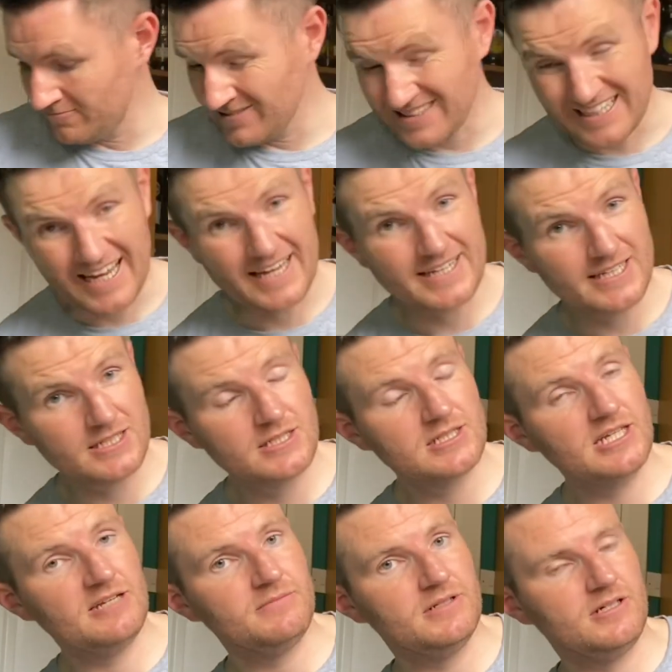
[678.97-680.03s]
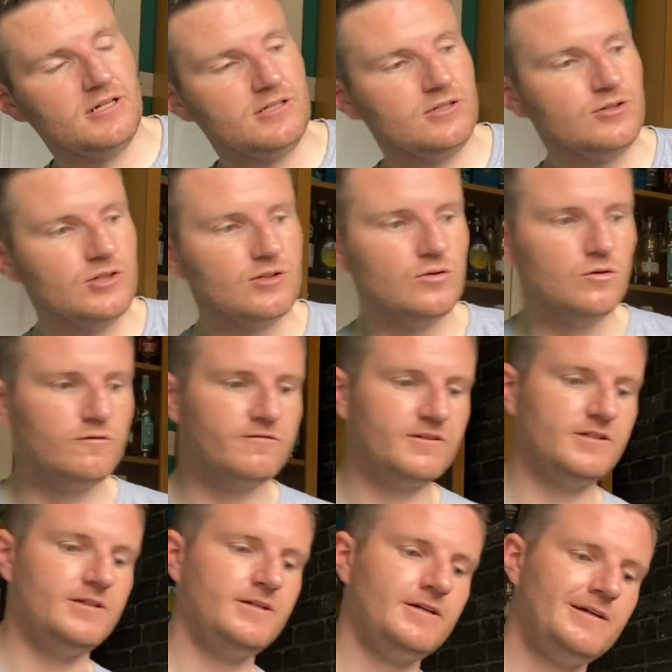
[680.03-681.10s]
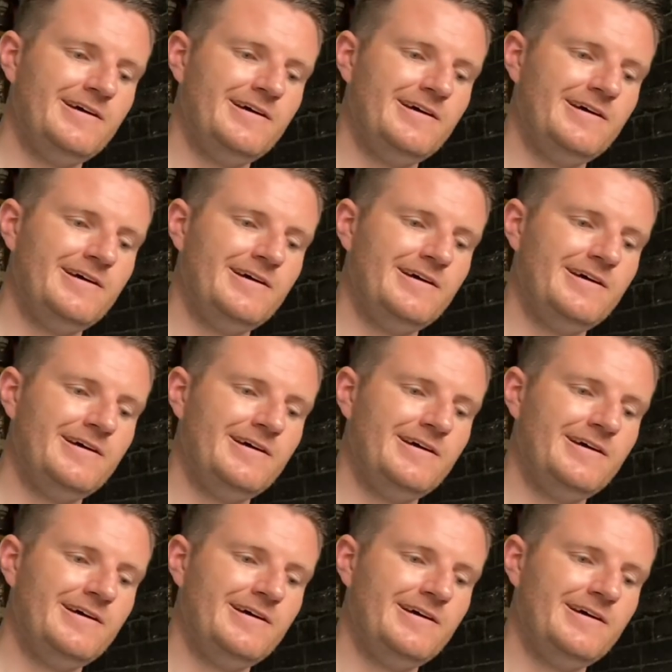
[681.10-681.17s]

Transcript: to get an age statement, are you going to go for it?